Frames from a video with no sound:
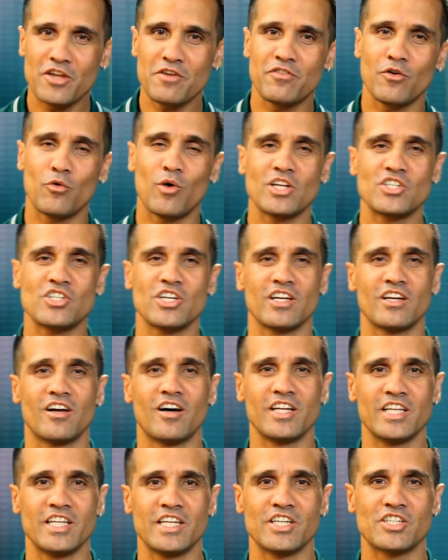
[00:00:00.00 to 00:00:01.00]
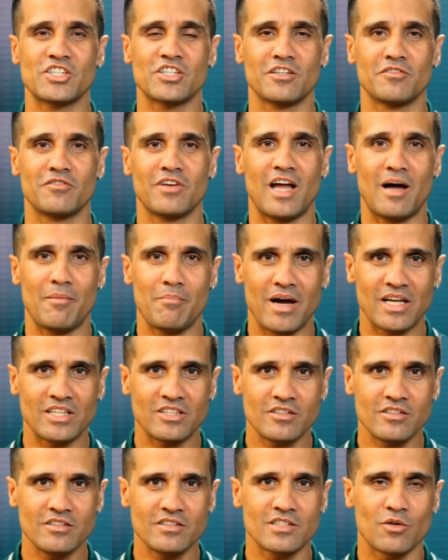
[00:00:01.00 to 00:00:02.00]
you for watching another edition of Lab
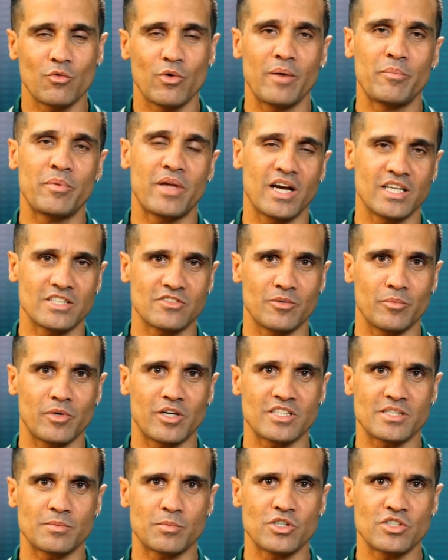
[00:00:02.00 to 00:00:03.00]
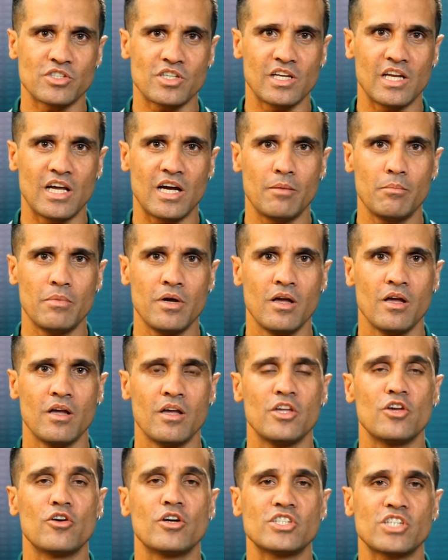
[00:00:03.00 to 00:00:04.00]
Matters, a webcast from Kaspersky Lab.
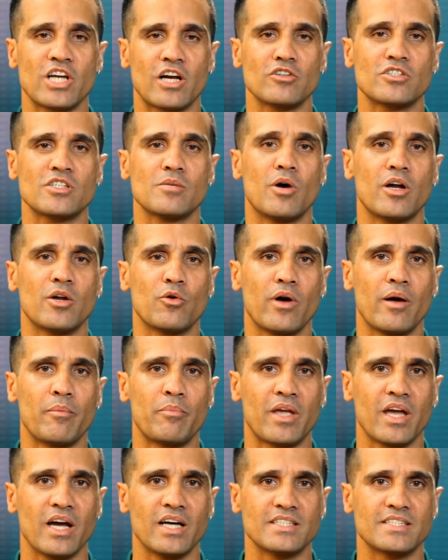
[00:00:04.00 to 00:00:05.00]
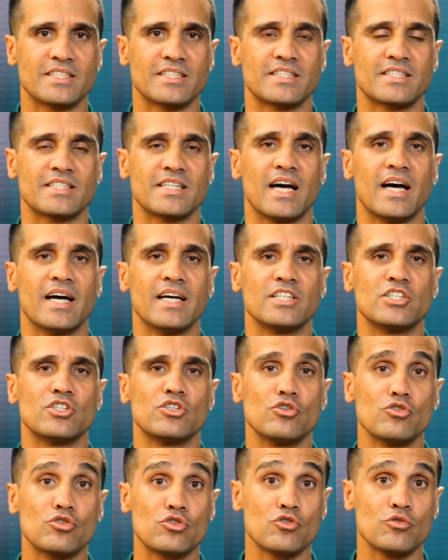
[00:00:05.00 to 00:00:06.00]
You can check out some other webcasts at
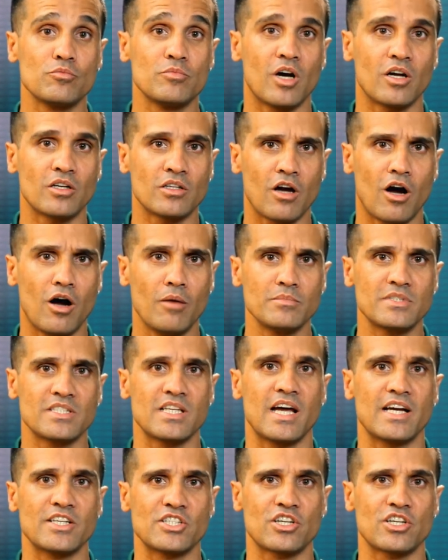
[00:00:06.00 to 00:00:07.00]
youtube dot com slash